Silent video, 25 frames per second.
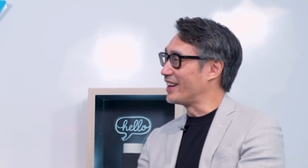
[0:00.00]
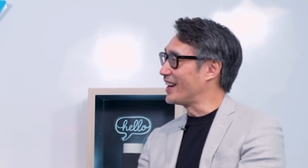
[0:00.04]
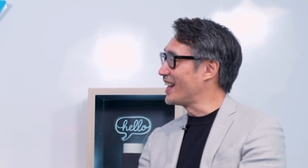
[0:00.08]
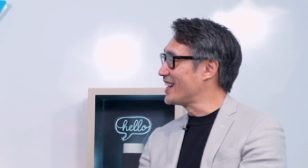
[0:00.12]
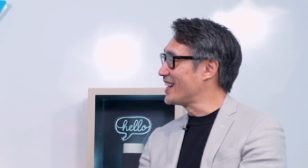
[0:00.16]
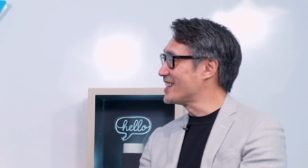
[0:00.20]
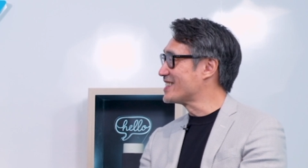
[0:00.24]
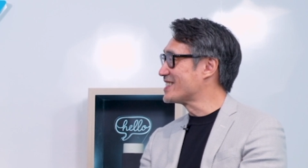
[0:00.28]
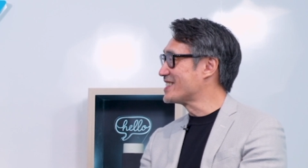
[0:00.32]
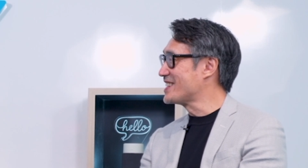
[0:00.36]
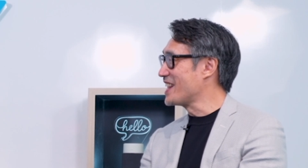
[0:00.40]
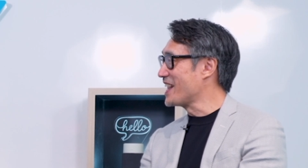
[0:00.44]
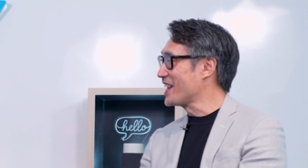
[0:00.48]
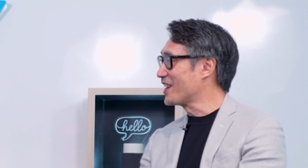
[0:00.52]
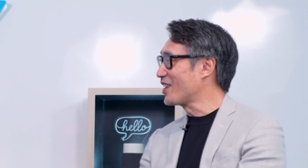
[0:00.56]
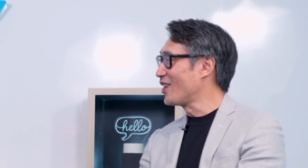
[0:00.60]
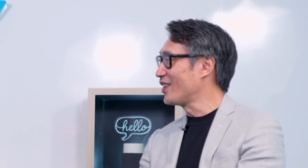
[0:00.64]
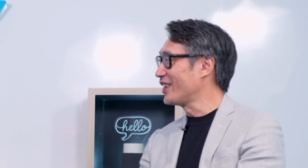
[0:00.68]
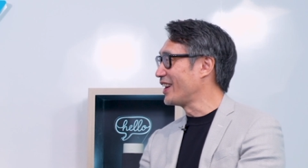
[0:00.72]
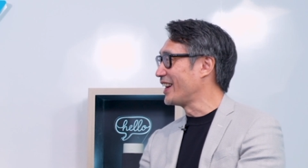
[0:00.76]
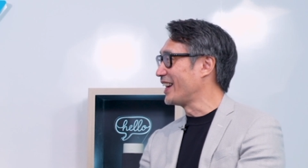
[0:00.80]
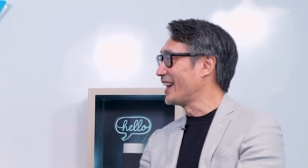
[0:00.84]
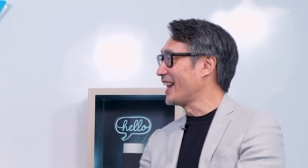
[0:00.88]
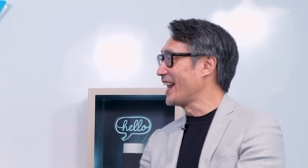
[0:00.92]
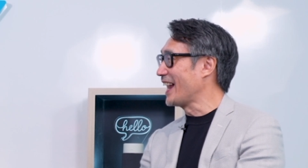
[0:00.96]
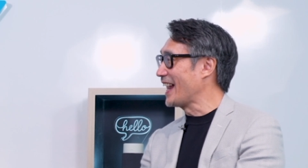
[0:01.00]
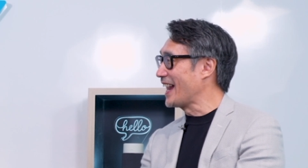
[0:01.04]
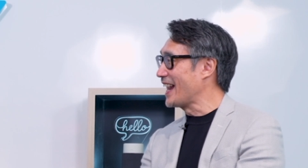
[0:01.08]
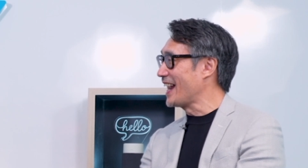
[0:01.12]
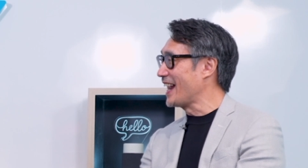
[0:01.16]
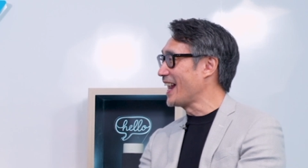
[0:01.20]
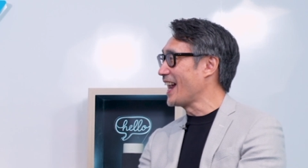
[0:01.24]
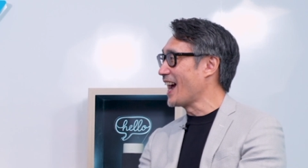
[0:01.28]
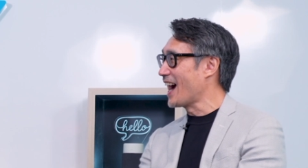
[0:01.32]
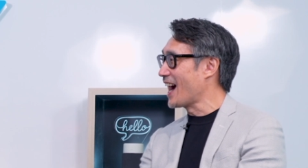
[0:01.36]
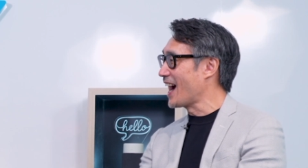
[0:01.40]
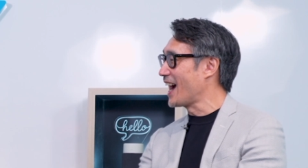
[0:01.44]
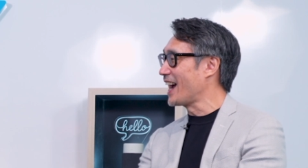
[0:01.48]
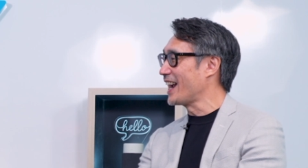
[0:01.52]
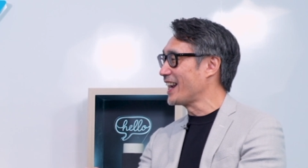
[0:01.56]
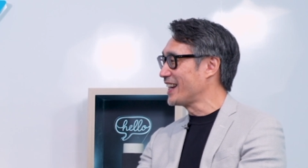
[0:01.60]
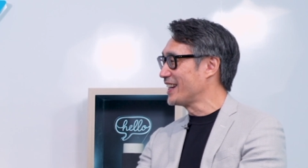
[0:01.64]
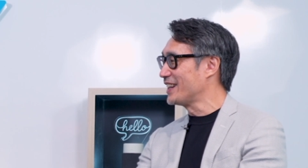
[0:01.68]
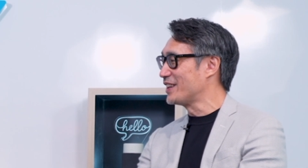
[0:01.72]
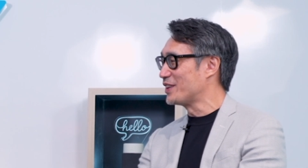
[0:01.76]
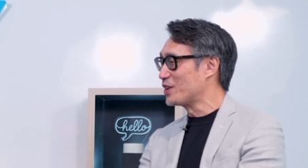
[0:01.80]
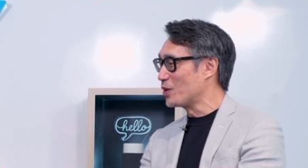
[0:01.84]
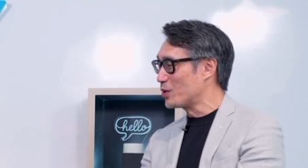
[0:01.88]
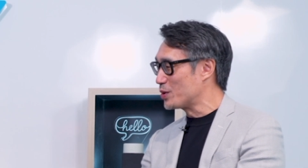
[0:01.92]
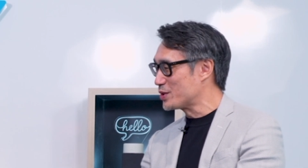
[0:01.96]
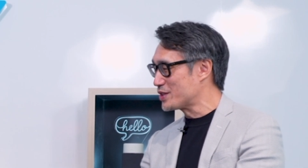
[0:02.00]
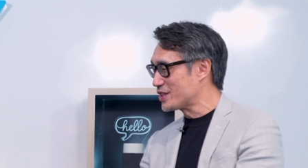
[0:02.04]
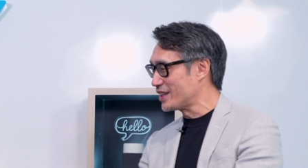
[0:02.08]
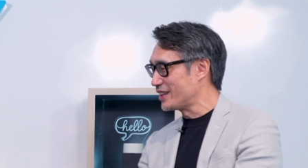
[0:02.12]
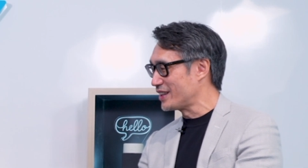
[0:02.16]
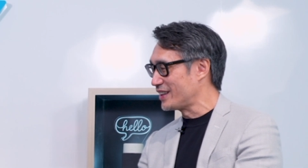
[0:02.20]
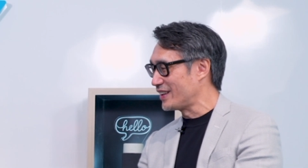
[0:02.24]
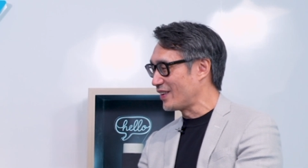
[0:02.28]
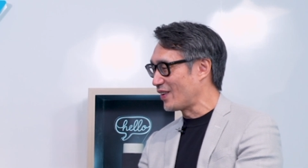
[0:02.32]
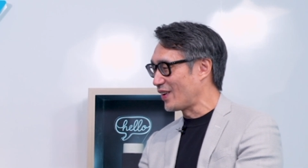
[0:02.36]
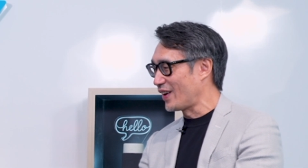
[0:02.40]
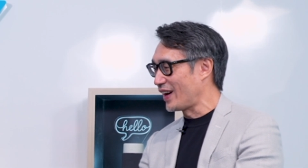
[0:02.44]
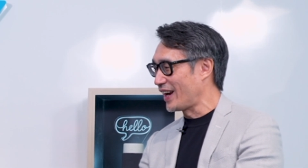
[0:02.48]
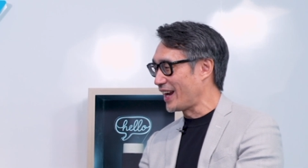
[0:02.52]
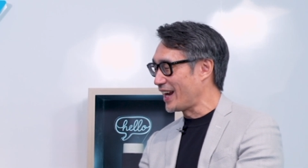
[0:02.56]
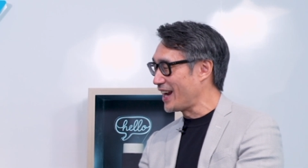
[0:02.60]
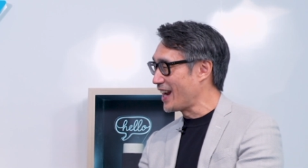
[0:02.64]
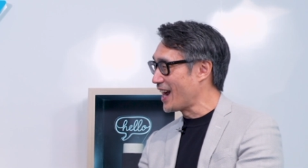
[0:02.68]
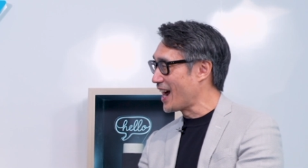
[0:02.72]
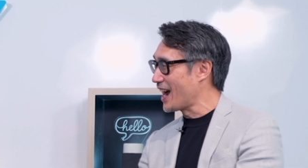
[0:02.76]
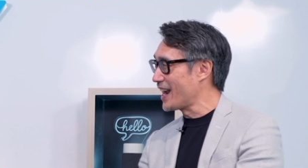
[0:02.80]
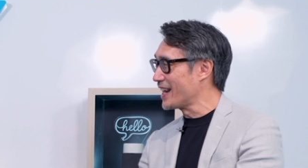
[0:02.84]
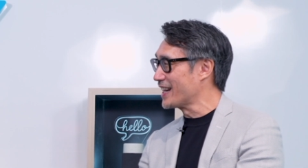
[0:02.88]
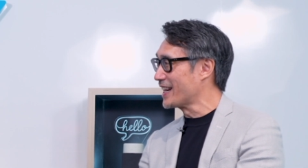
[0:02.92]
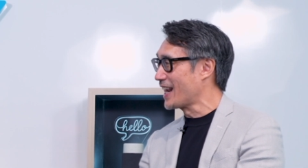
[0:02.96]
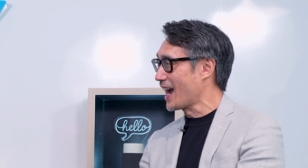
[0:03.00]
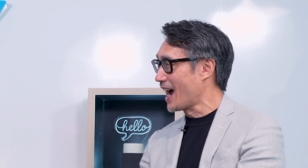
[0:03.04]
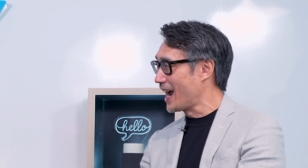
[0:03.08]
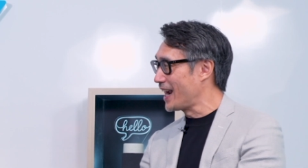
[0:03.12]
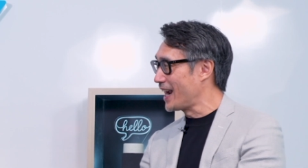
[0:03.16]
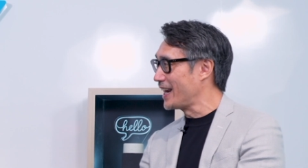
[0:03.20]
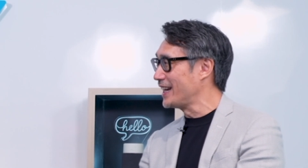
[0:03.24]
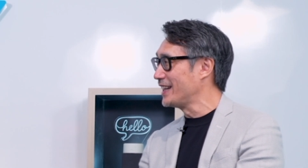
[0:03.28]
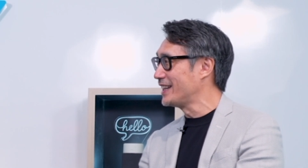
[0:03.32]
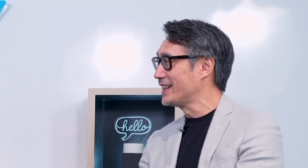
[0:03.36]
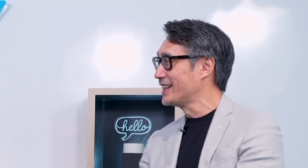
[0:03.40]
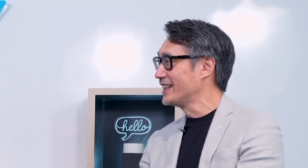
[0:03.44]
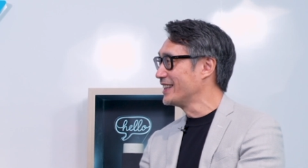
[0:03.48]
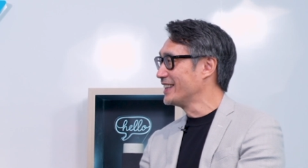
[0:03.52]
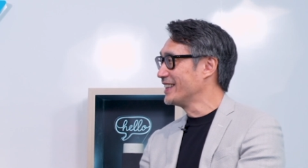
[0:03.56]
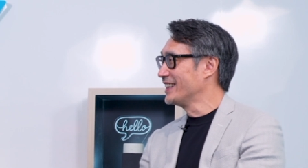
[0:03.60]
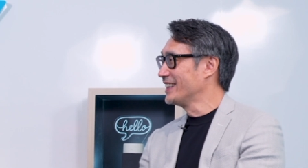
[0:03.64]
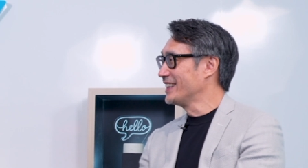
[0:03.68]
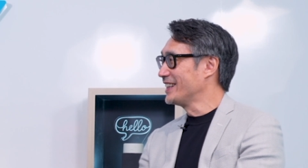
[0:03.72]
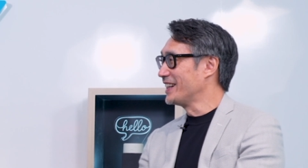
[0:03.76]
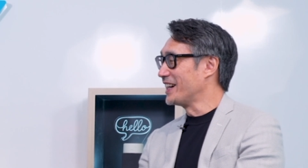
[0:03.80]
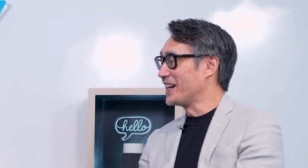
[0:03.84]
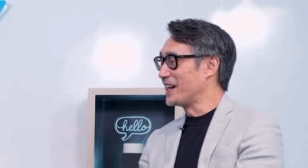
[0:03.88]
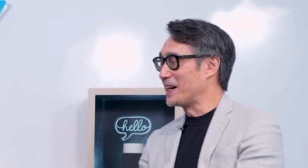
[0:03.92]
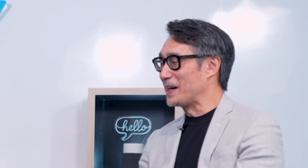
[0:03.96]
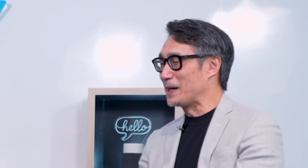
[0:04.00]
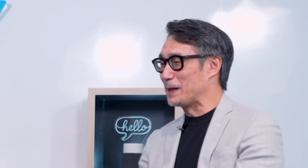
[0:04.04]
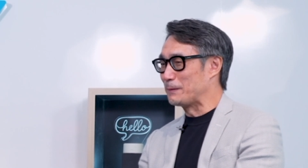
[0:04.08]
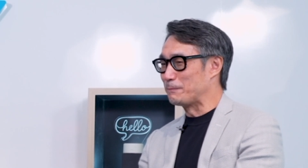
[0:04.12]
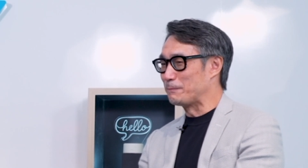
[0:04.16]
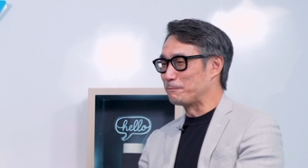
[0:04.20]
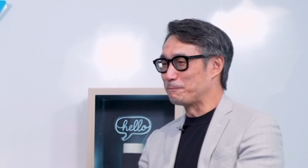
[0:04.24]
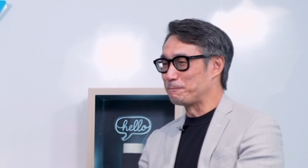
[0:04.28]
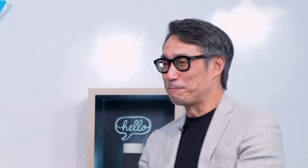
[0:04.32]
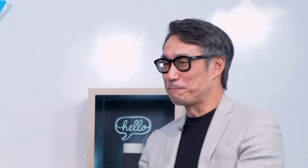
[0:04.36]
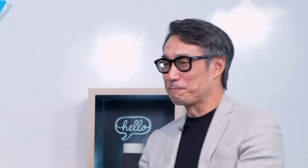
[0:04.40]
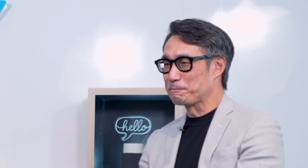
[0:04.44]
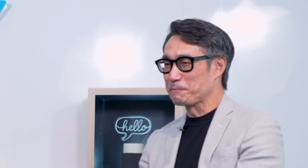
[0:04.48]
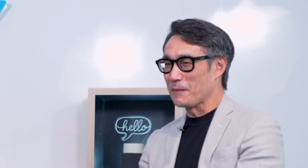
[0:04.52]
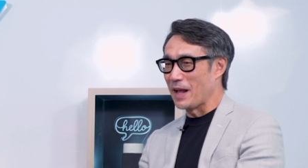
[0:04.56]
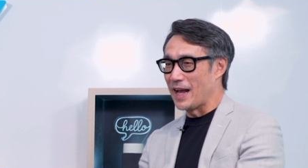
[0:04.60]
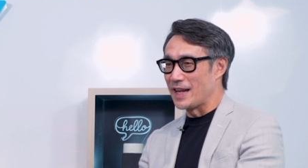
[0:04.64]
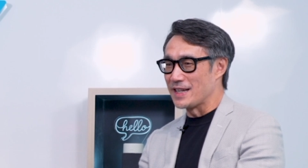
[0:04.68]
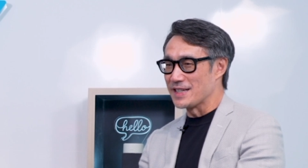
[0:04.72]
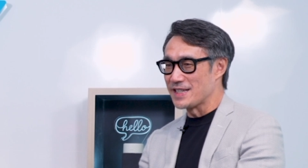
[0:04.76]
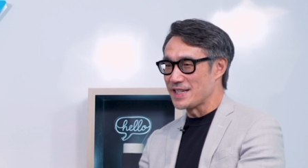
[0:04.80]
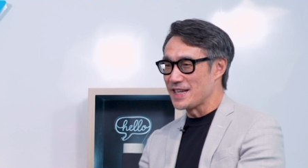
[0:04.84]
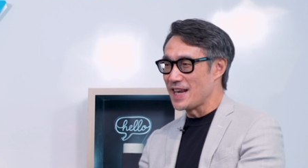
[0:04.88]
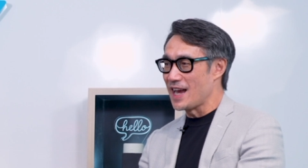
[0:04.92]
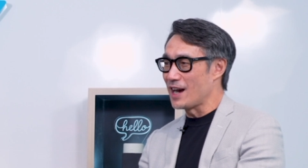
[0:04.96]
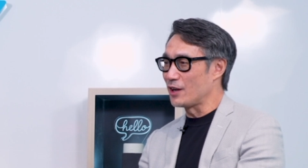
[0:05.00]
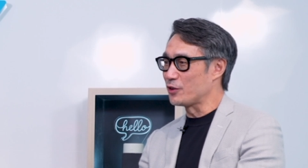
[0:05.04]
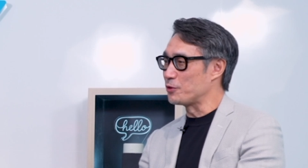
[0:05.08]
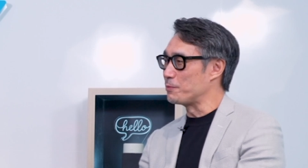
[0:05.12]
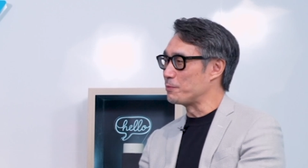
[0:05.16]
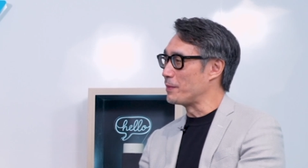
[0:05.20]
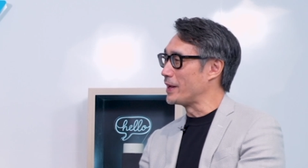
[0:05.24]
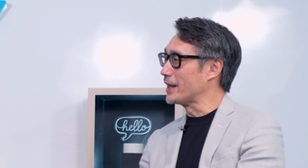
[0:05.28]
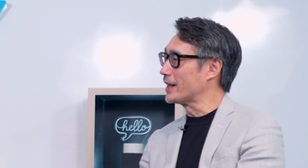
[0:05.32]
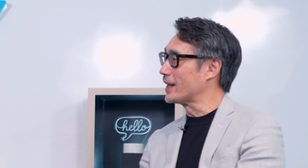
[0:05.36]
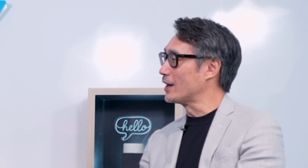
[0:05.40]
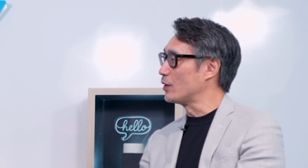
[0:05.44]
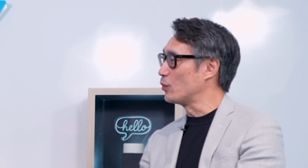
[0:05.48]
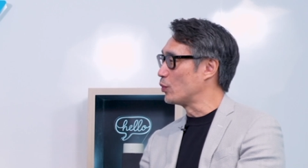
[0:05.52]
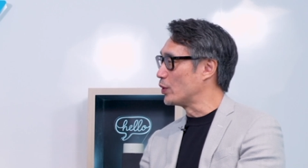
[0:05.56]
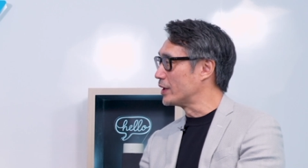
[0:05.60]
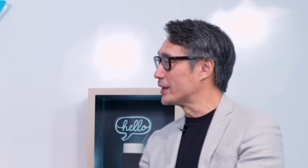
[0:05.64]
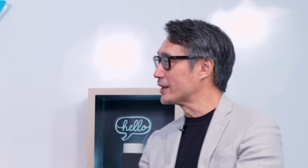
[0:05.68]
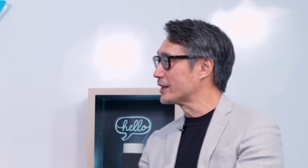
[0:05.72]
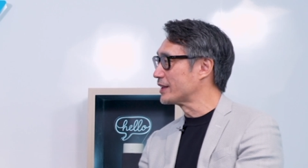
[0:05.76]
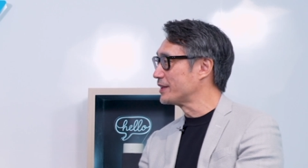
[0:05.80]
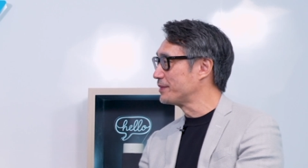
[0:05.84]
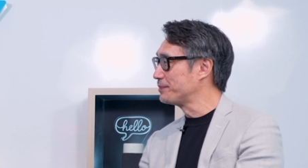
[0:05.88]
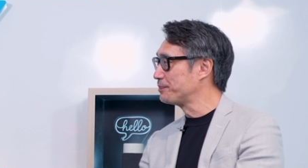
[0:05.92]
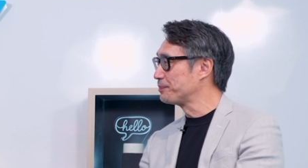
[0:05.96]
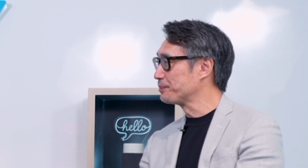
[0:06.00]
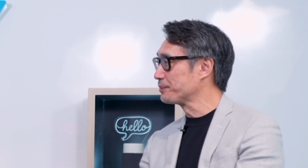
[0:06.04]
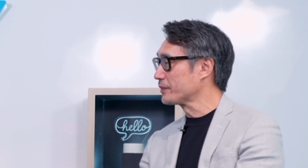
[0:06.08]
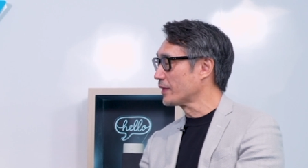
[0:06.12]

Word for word: Let's take on an AI docent or AI guide um, and see how to make it work.